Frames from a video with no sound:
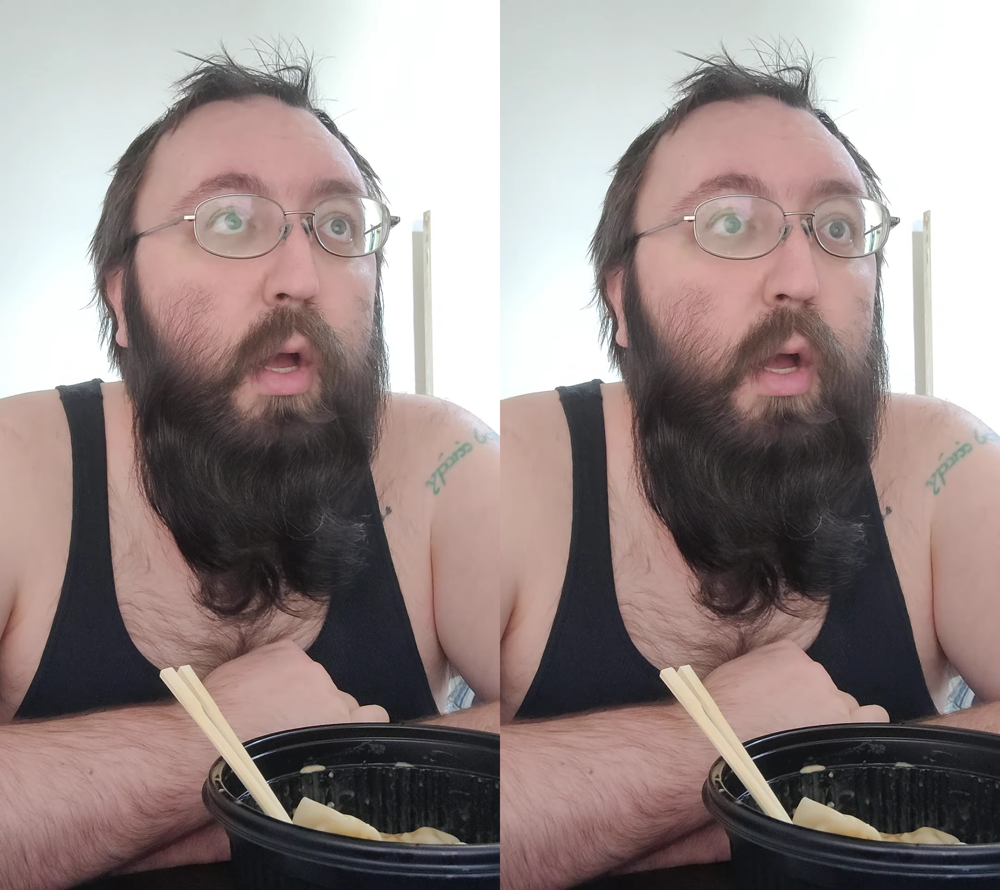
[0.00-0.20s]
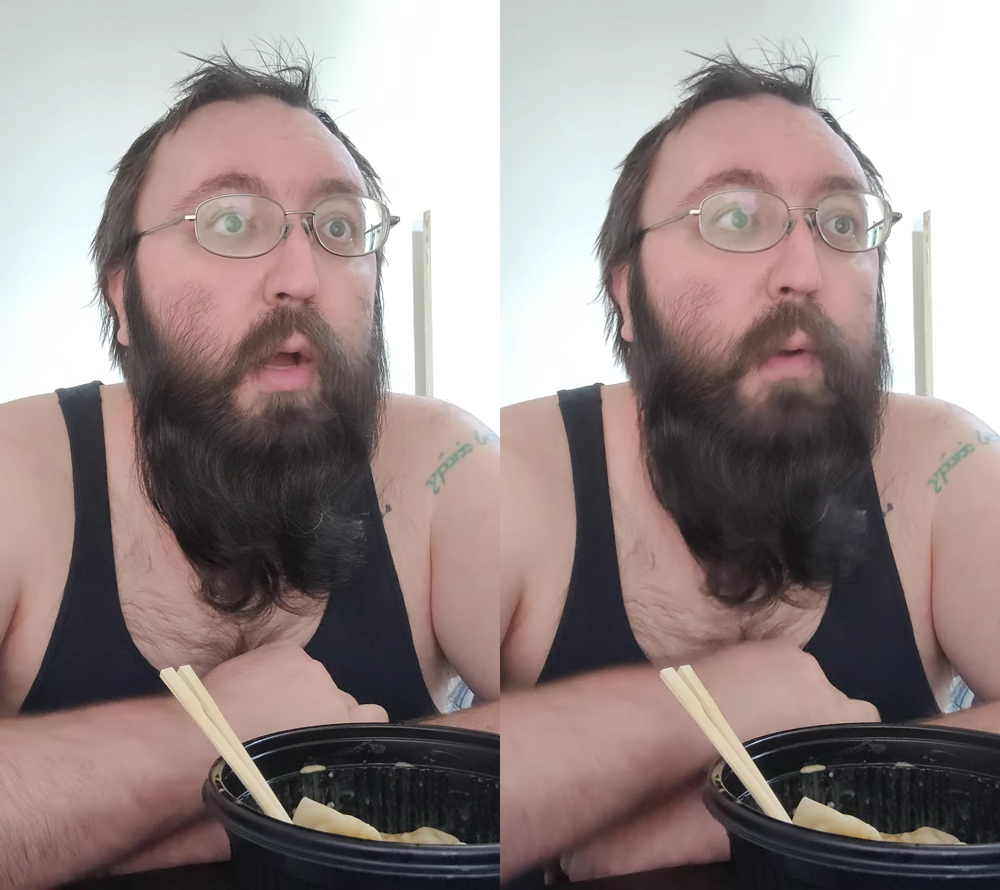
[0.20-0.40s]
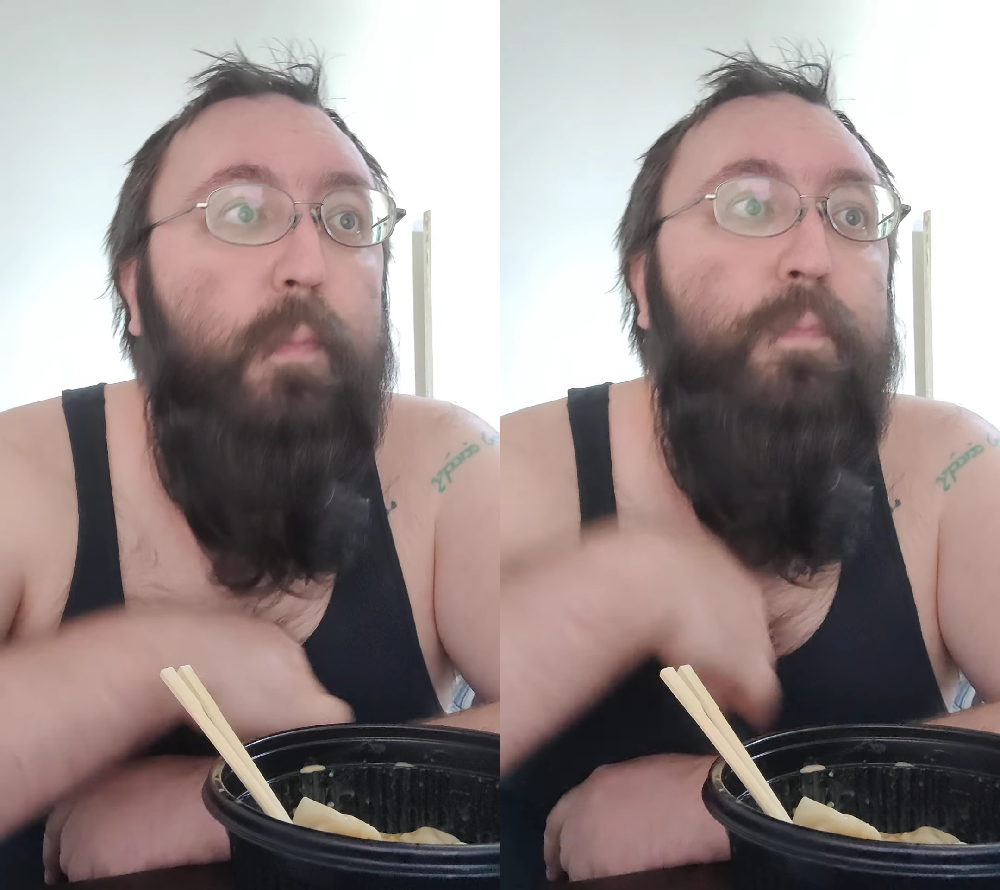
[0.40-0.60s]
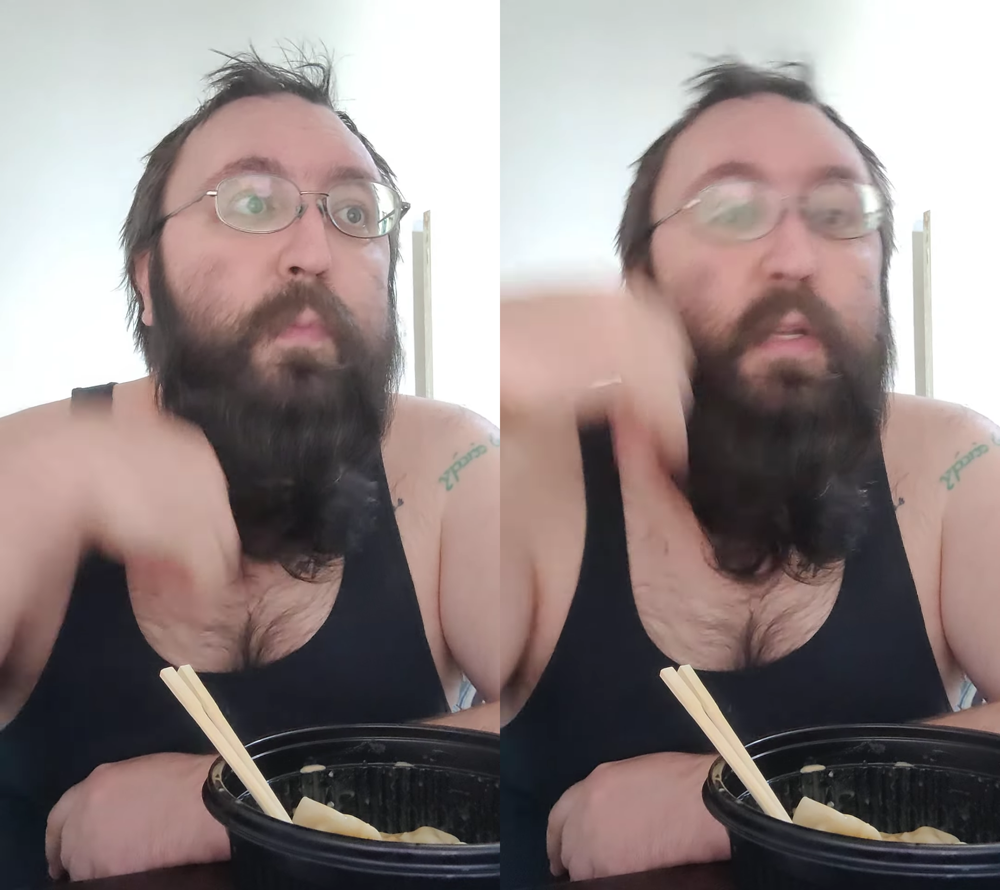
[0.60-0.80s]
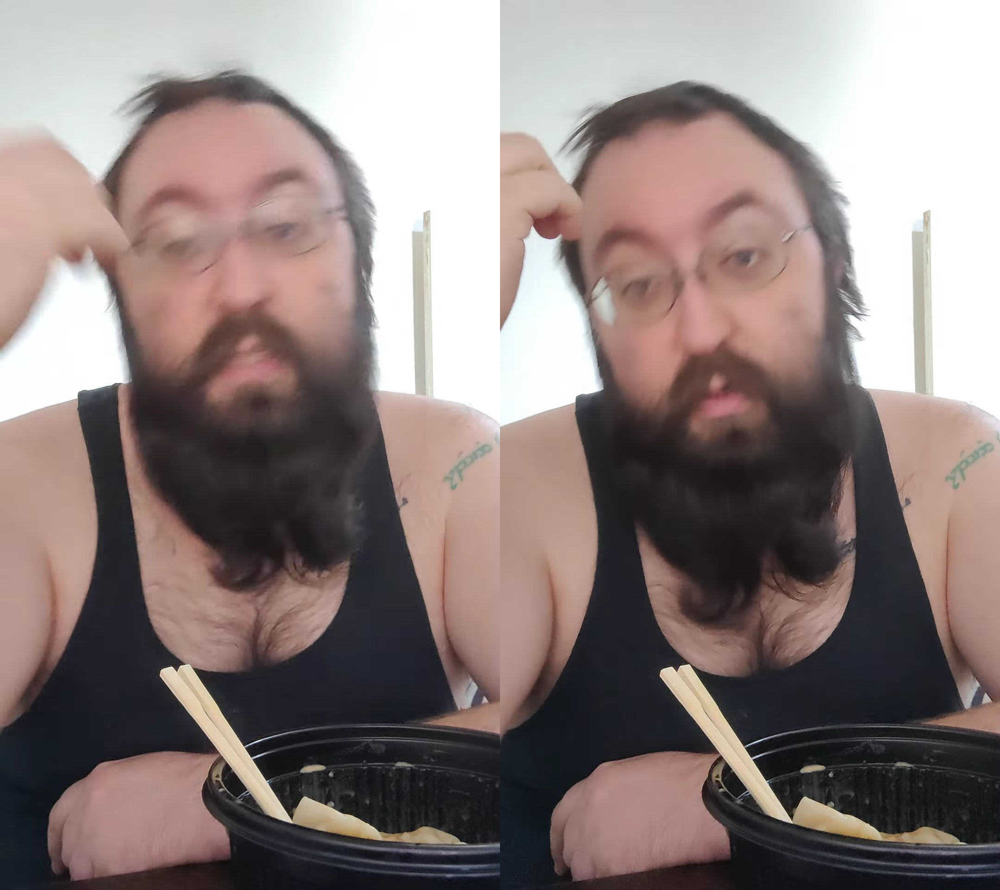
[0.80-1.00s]

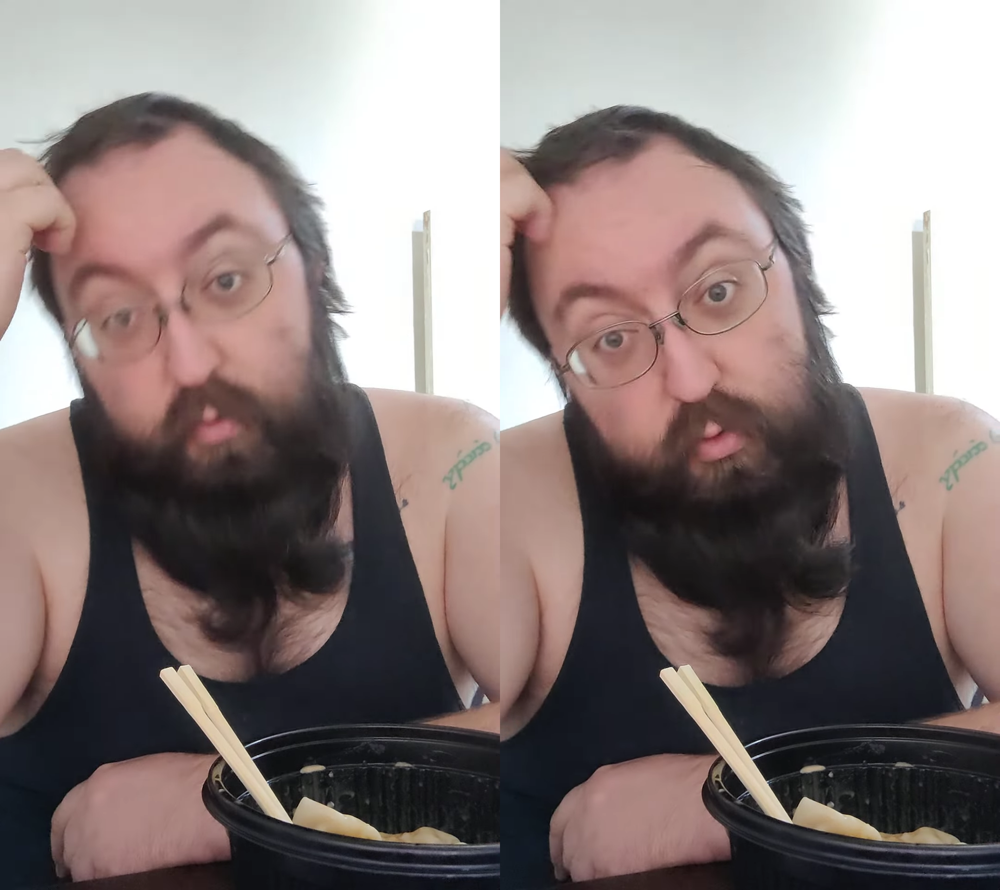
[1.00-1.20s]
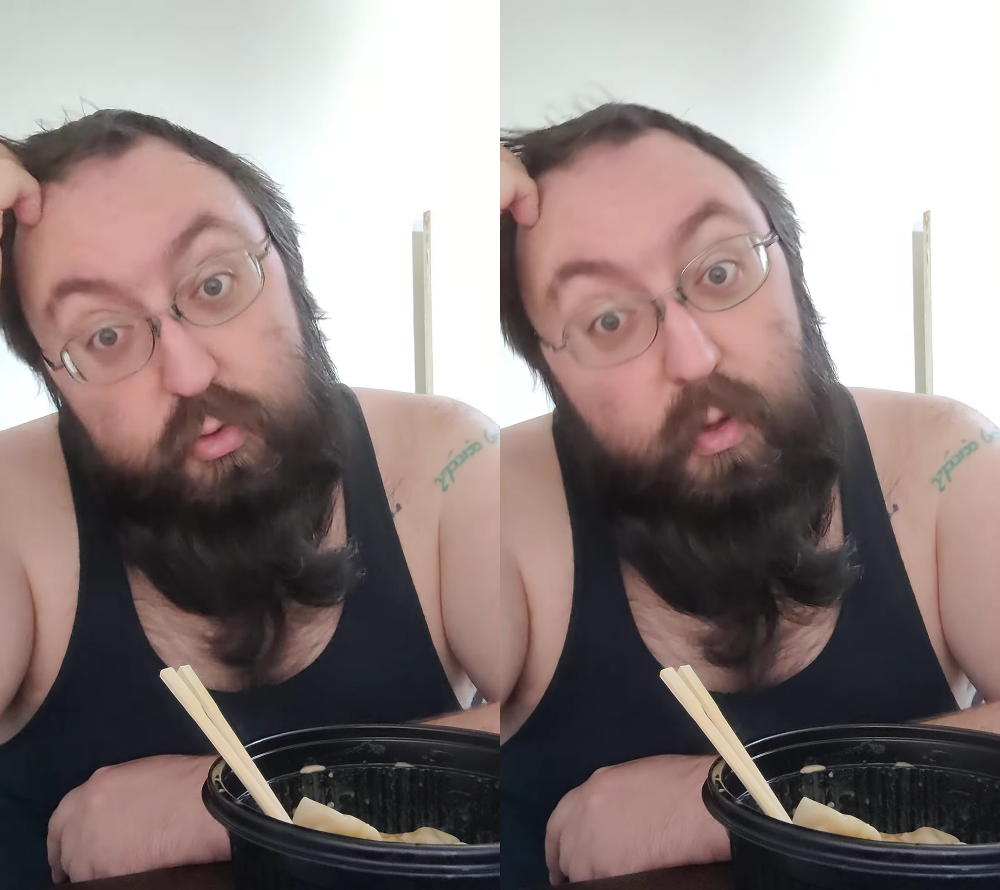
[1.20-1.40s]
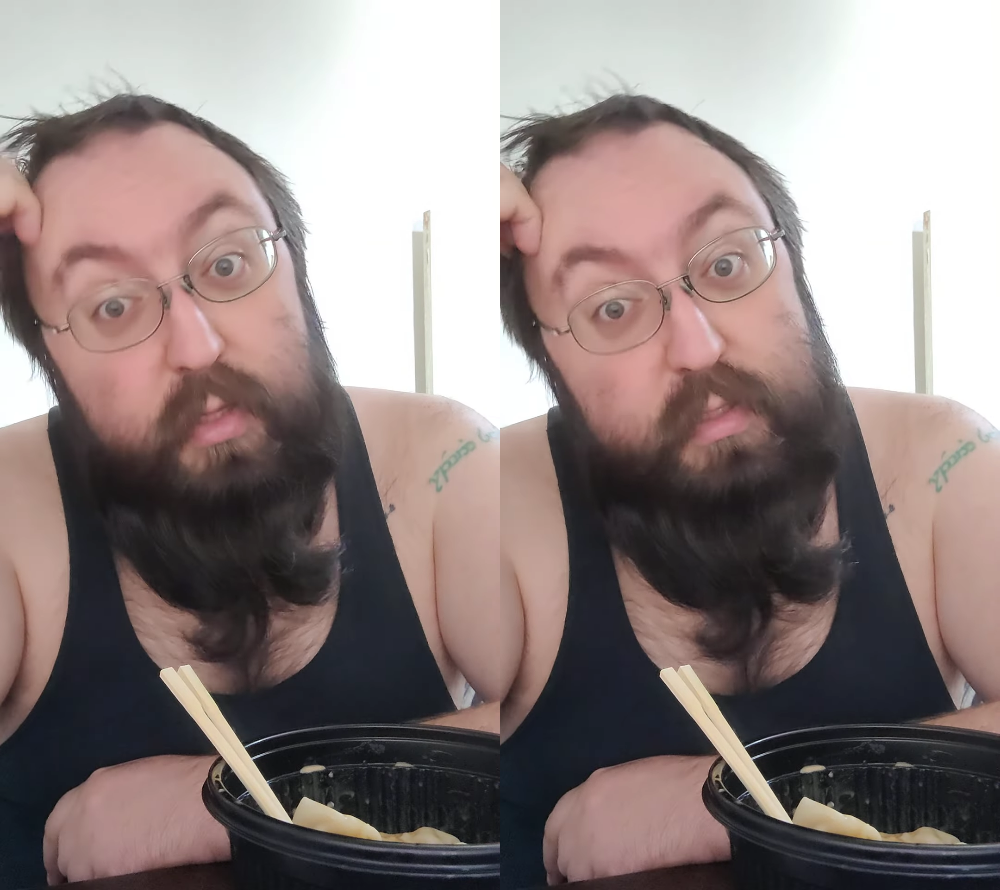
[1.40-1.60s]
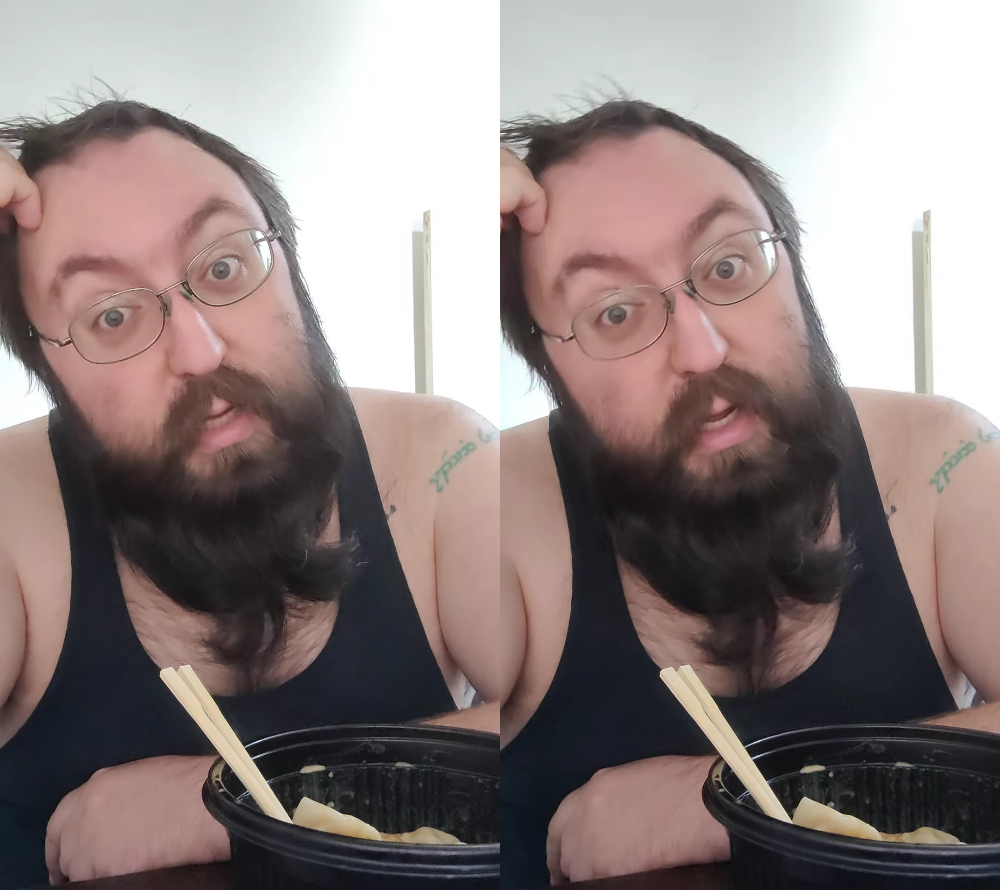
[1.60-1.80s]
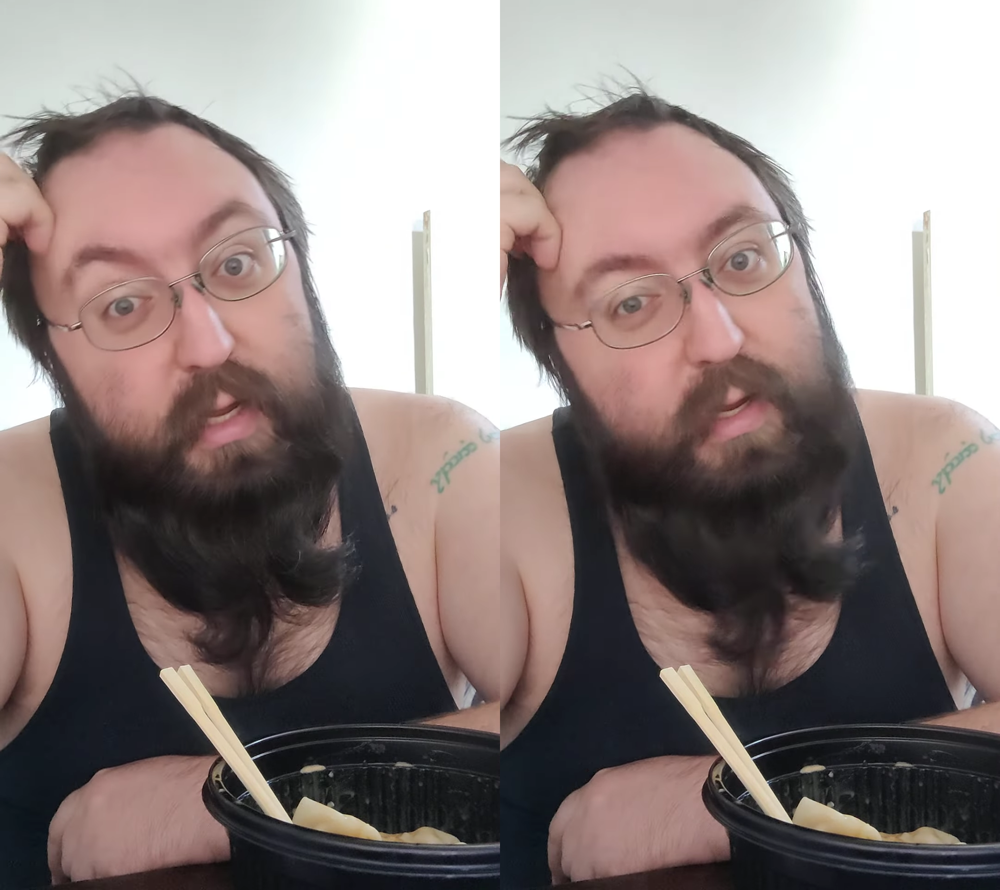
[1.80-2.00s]
Xianro
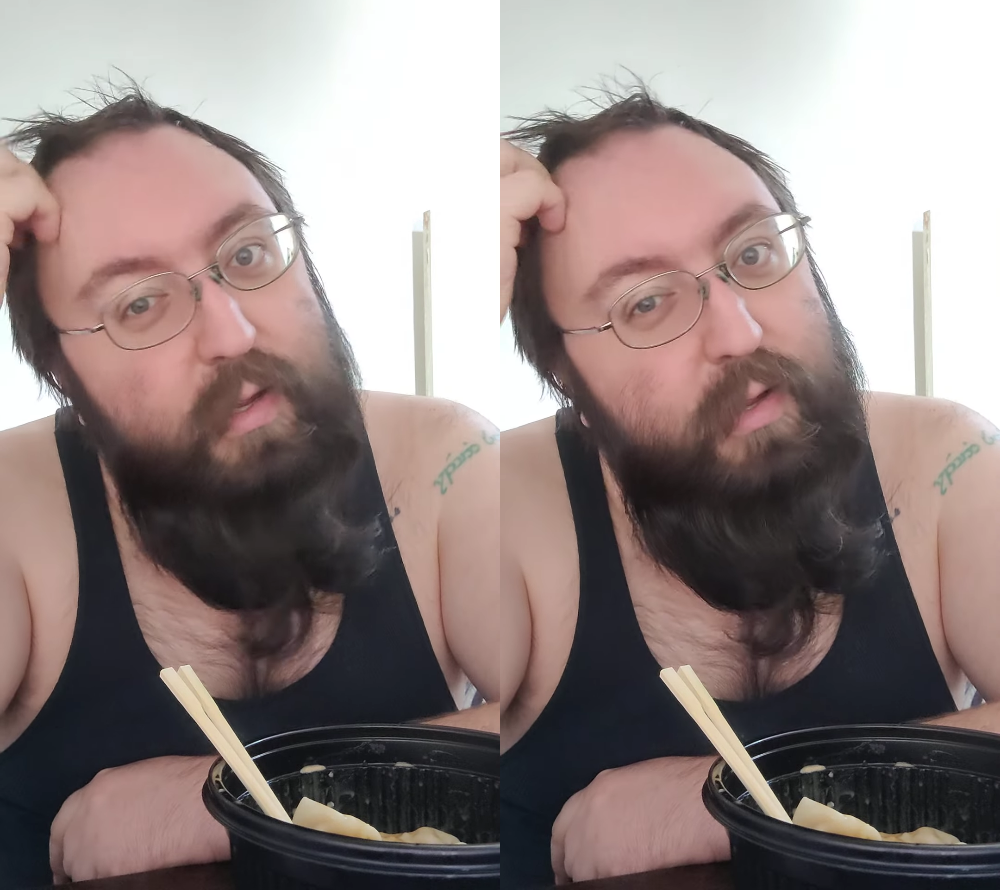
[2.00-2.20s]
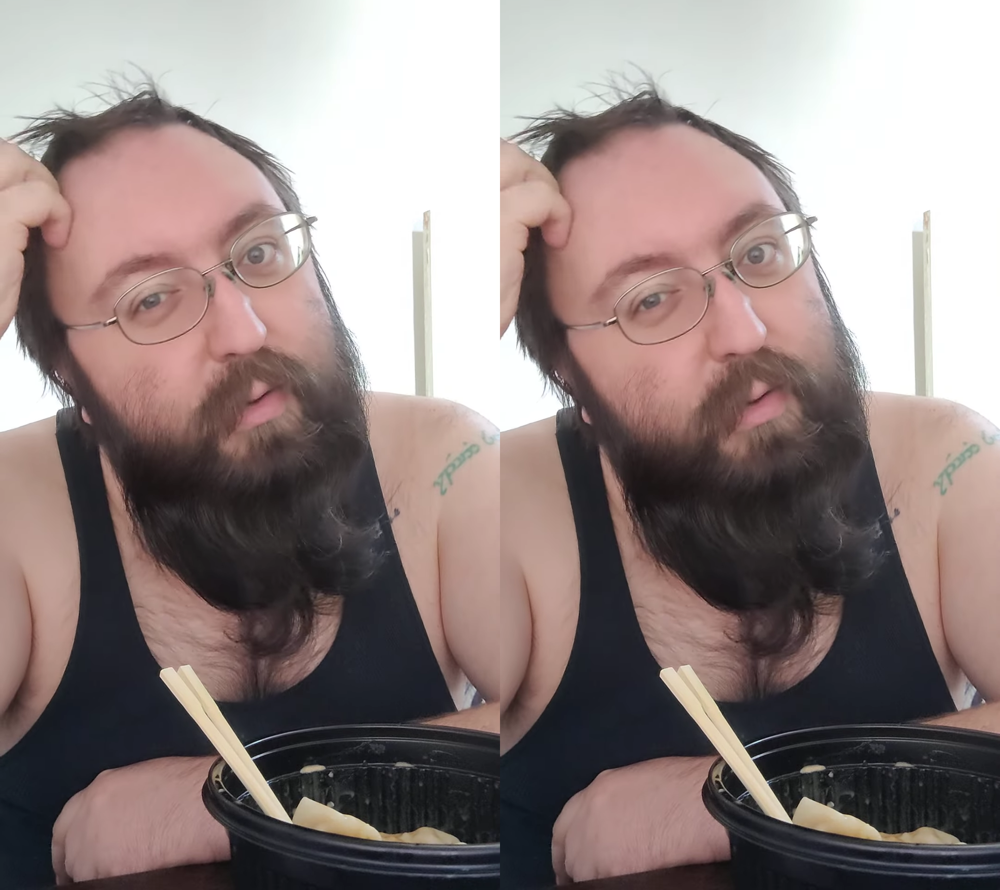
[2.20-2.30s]
swansai,